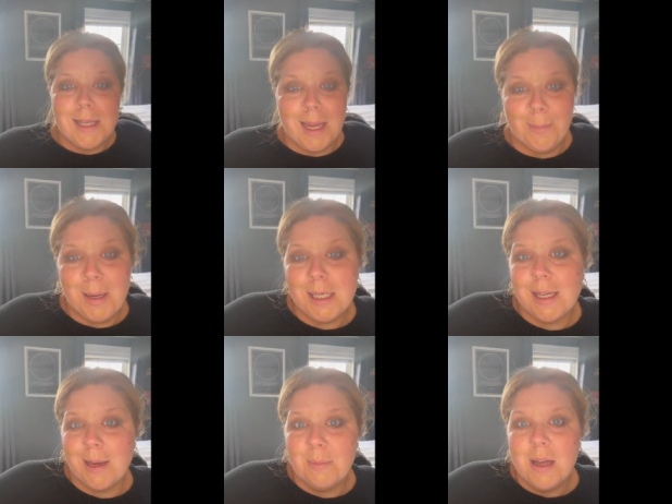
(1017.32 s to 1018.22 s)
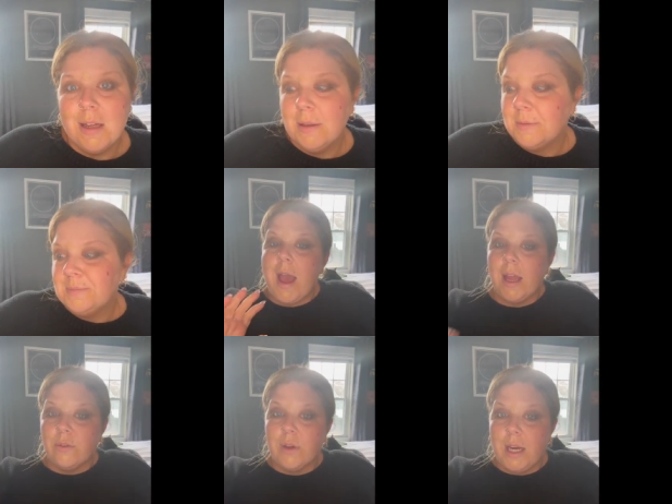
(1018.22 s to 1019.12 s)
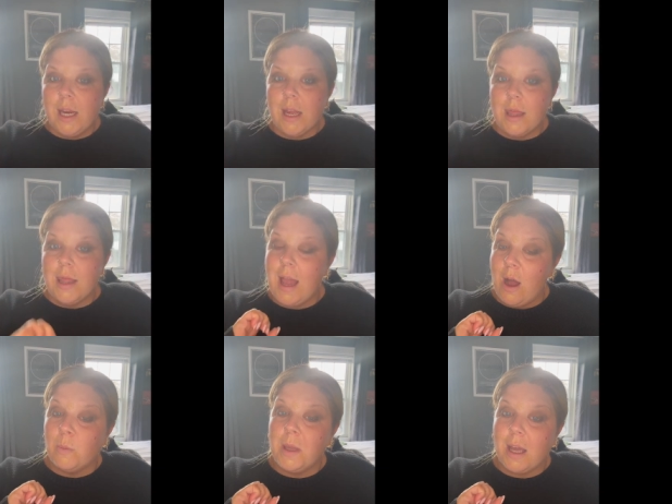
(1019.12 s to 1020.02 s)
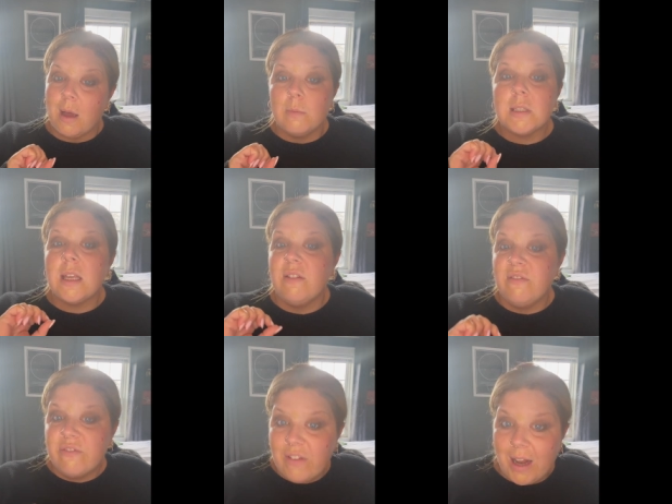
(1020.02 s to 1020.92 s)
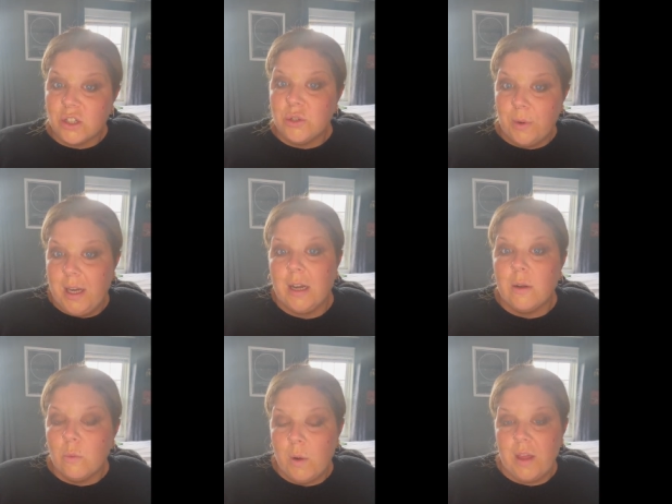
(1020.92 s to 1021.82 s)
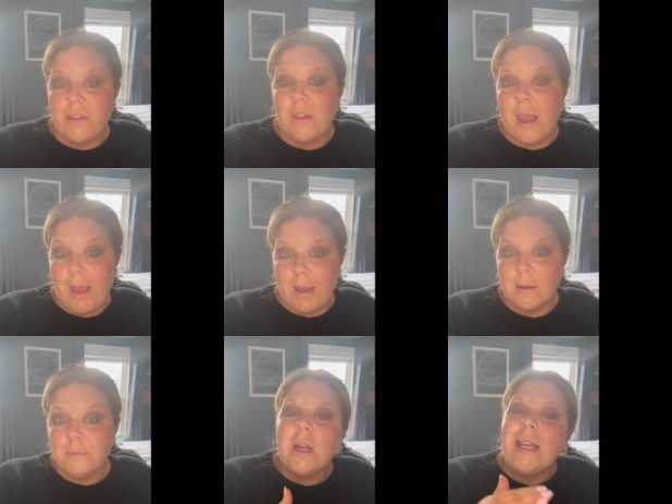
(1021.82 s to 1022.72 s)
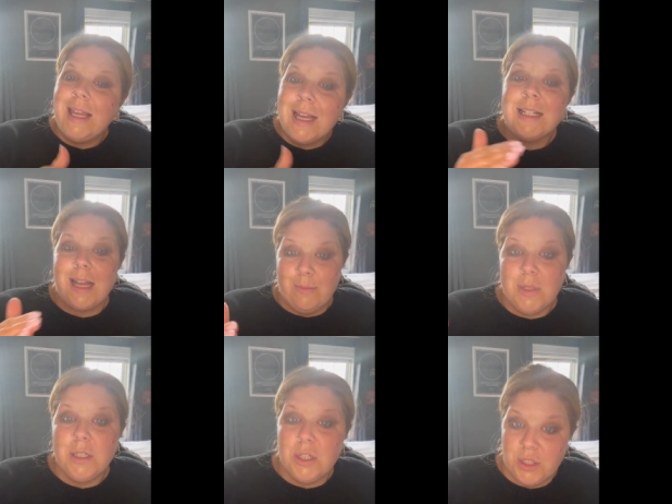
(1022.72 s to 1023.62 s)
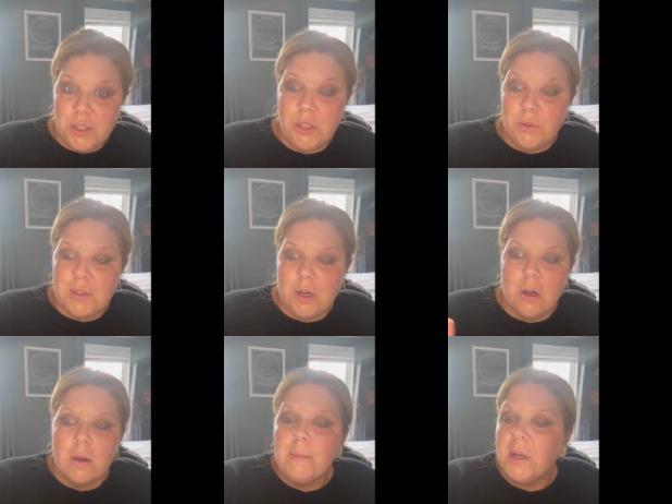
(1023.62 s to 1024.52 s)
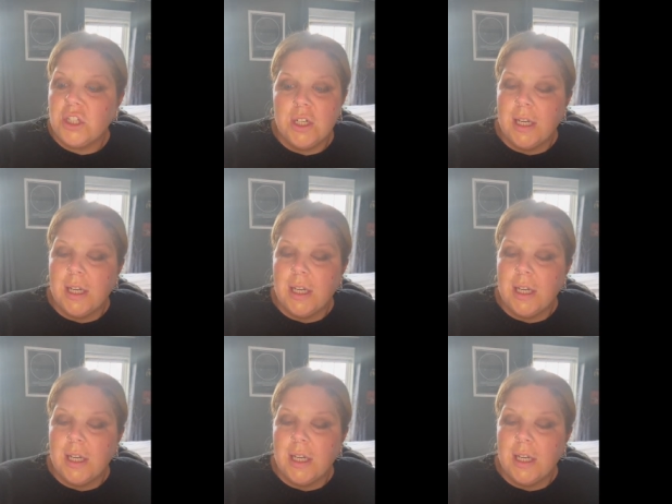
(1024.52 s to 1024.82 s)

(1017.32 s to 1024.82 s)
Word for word: taking my time. Henry now becomes infatuated with Anne. He attempted to seduce her, but she